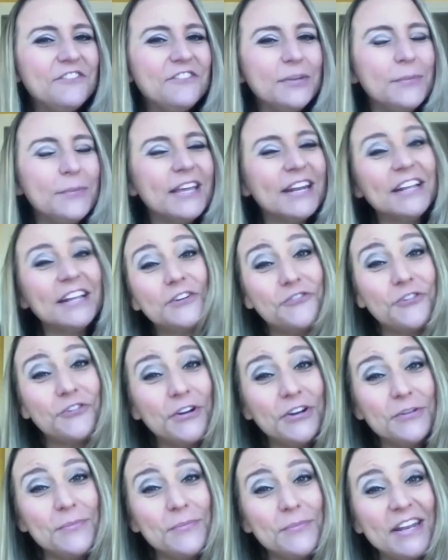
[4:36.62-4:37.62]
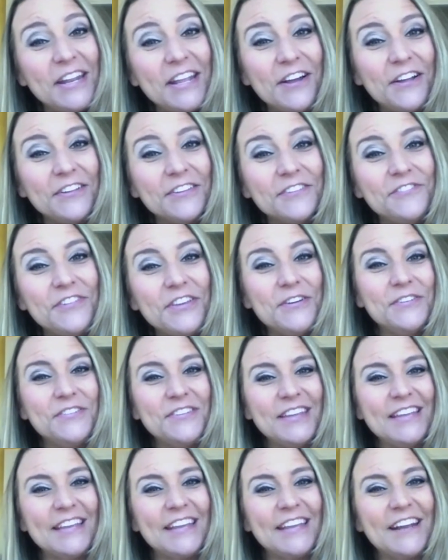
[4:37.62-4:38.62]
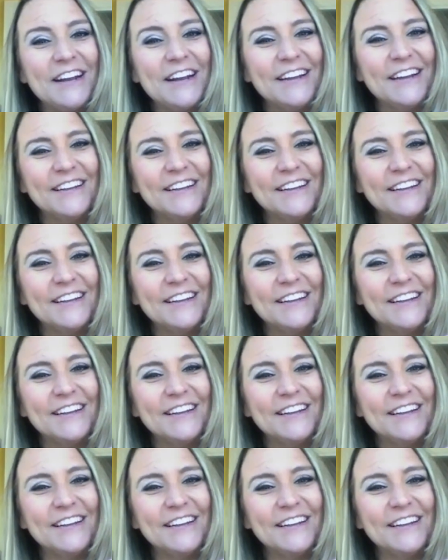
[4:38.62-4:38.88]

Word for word: me, and I look forward to meeting all of you. Take care.